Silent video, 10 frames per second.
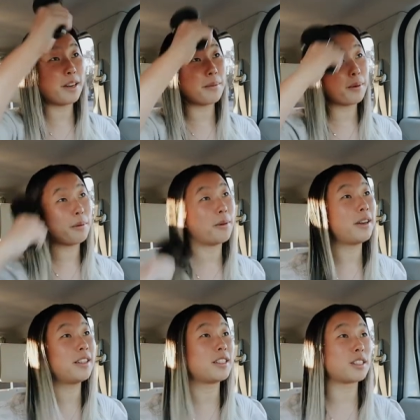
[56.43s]
Number one,
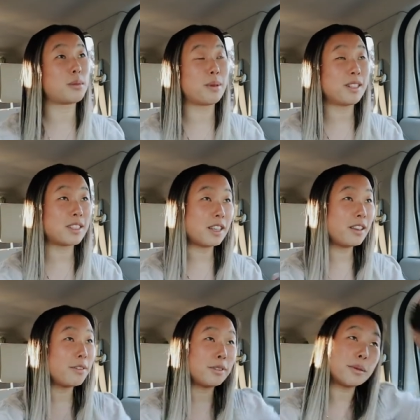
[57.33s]
it's
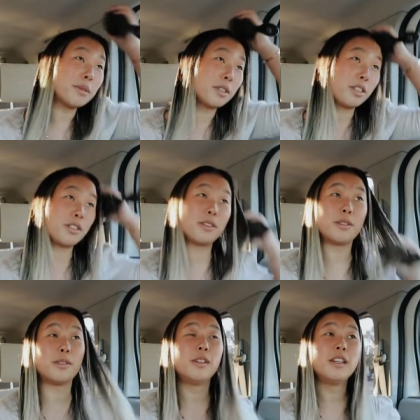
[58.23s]
expensive. Number two,